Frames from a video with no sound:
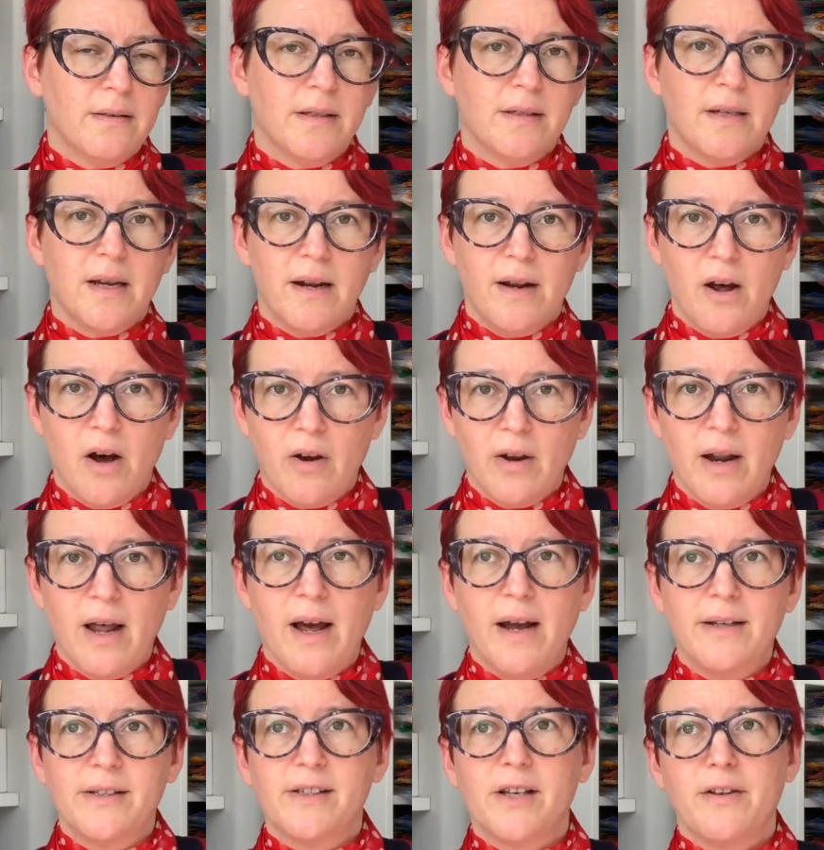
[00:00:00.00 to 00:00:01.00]
turn it
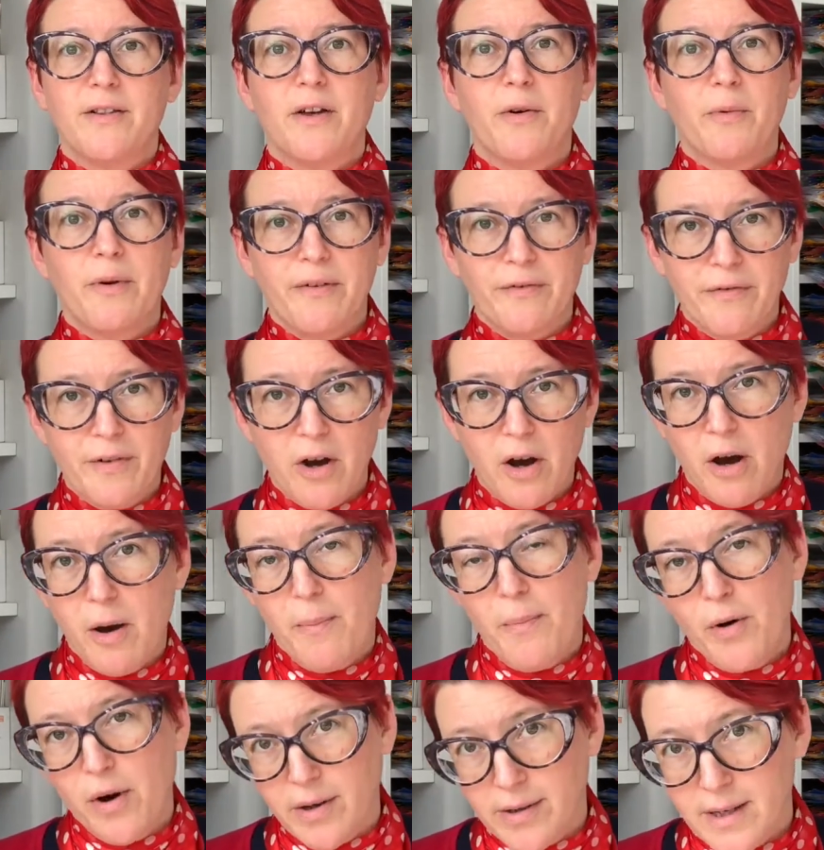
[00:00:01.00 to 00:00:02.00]
online so that we've got a
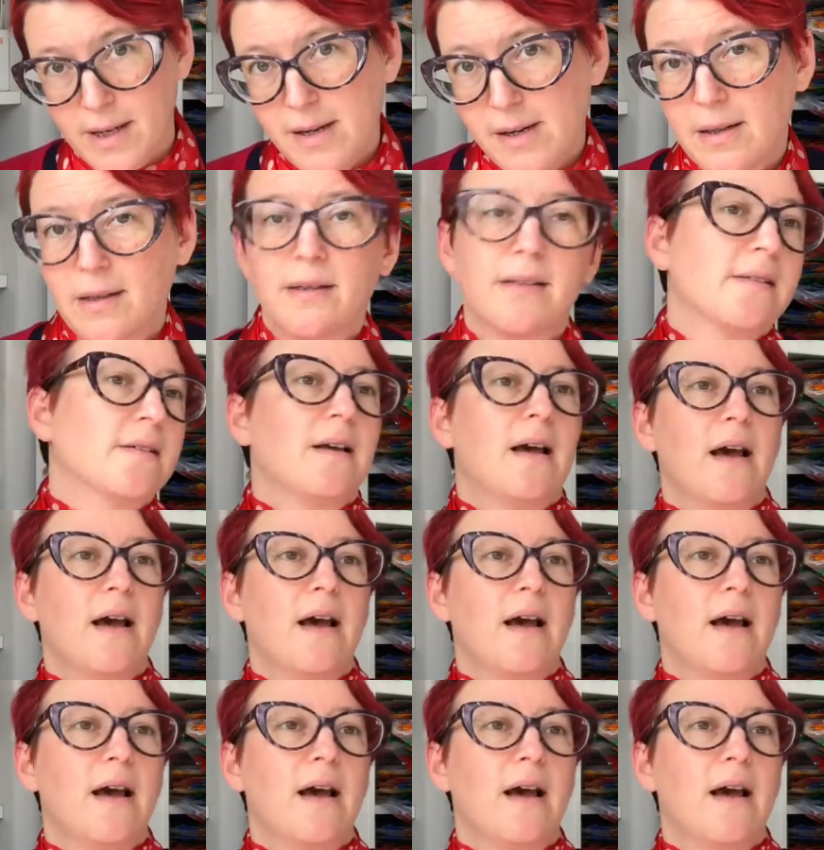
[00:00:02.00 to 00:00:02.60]
product